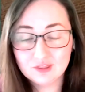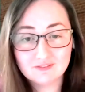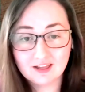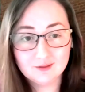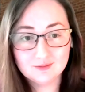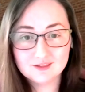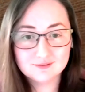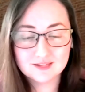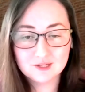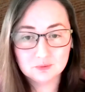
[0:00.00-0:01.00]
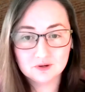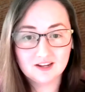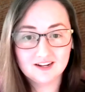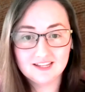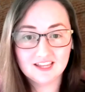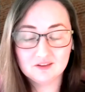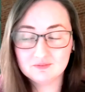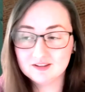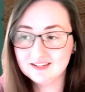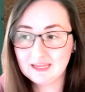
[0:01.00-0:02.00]
the value that you said you were going to give
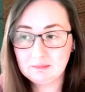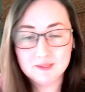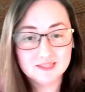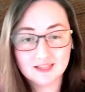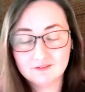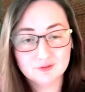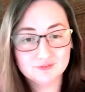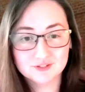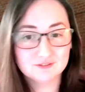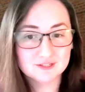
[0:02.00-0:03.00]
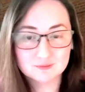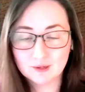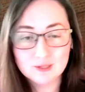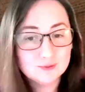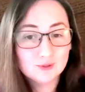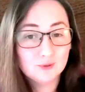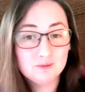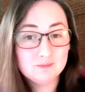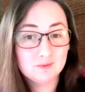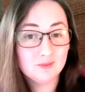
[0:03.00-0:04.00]
and keeping the level of service where you told
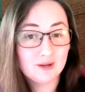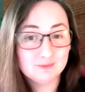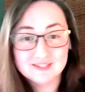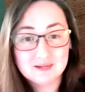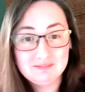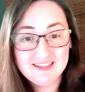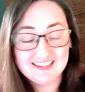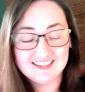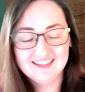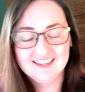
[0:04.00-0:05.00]
people that it was going to be.